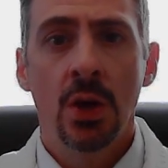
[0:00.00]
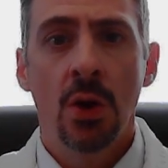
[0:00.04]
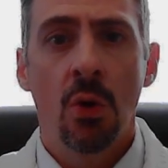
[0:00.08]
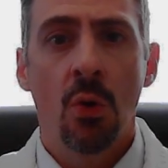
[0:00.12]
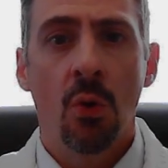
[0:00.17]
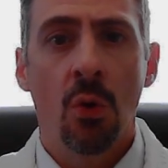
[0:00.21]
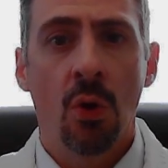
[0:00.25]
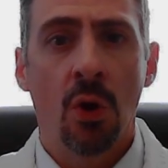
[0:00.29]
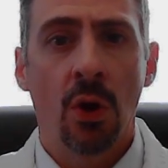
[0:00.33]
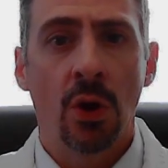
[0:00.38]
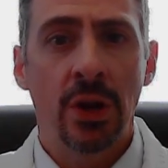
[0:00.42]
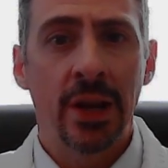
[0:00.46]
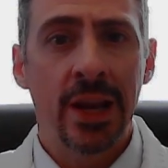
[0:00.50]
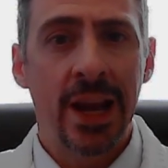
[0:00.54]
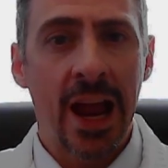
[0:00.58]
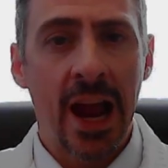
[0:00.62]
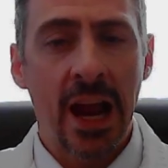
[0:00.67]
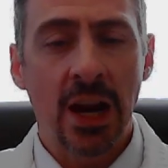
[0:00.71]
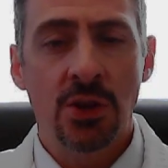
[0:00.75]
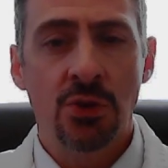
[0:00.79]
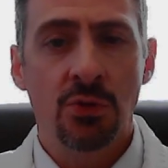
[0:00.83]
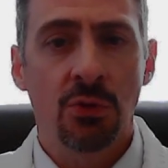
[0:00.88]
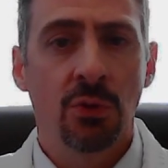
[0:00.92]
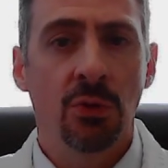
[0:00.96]
or
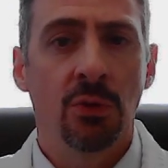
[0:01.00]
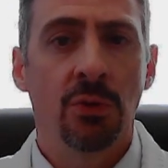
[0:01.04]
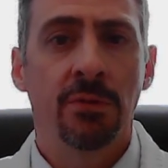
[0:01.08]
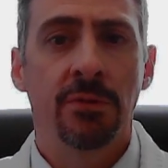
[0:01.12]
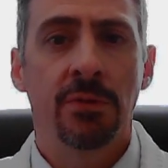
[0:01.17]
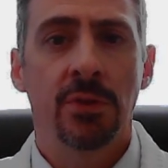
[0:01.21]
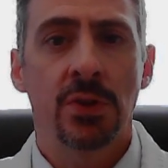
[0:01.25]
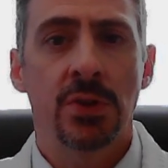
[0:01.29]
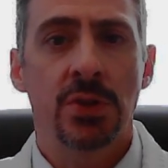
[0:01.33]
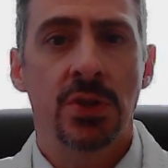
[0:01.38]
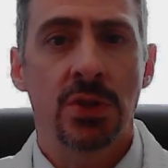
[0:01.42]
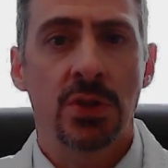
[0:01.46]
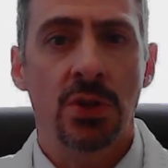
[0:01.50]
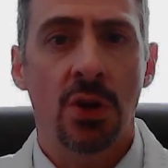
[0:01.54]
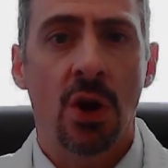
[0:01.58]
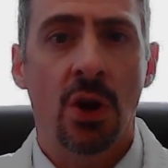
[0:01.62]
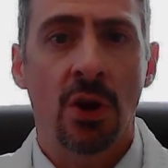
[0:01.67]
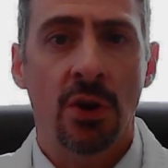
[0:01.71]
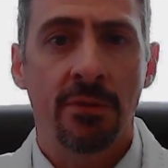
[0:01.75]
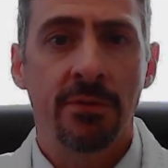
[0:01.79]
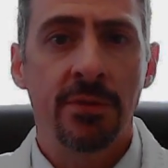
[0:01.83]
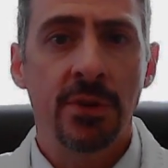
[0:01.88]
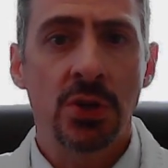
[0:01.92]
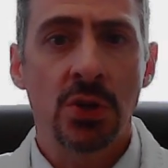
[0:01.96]
natural versus
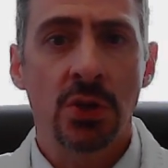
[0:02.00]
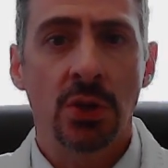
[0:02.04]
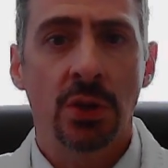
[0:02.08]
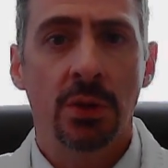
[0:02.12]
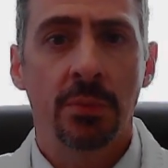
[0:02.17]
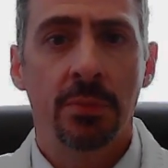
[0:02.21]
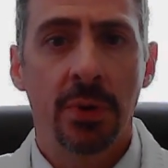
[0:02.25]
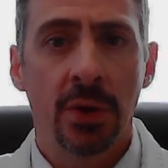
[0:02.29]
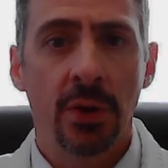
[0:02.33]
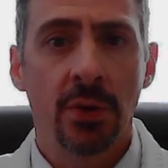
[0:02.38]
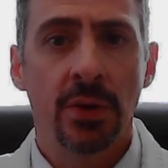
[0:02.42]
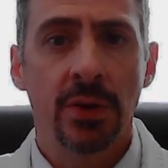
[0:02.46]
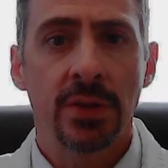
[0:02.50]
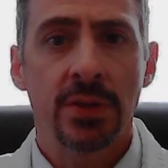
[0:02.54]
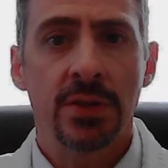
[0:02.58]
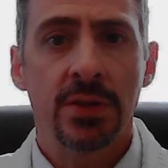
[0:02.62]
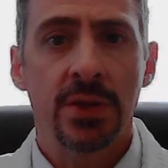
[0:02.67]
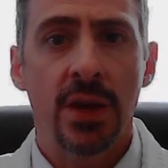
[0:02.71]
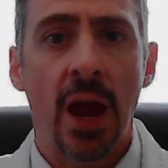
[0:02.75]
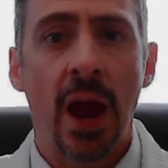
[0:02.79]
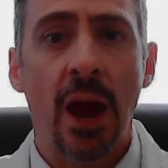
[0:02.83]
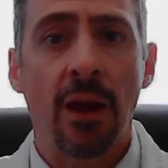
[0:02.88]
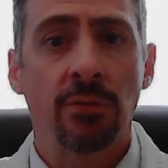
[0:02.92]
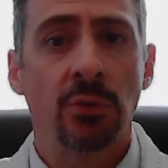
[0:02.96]
artificial appearance
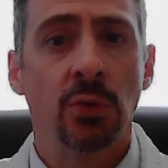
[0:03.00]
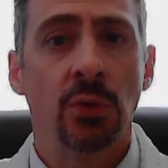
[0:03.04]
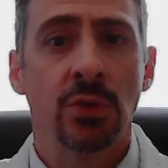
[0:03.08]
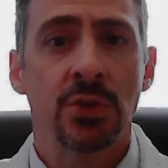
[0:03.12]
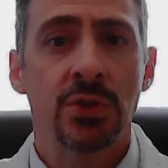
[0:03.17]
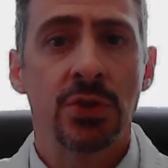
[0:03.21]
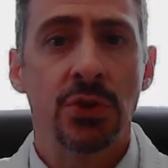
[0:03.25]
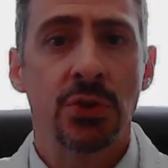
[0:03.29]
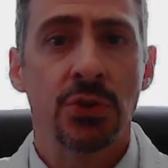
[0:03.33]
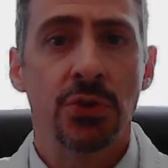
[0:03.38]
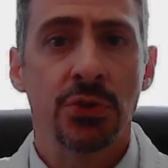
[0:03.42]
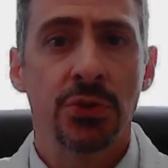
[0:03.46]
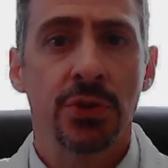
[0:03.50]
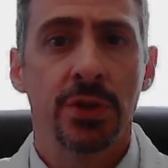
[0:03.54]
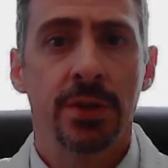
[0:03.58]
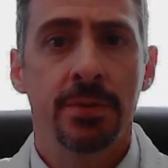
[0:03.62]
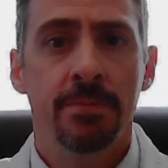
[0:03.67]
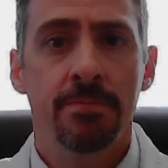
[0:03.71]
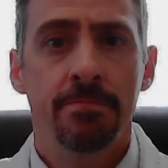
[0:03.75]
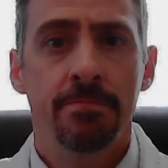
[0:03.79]
after surgery.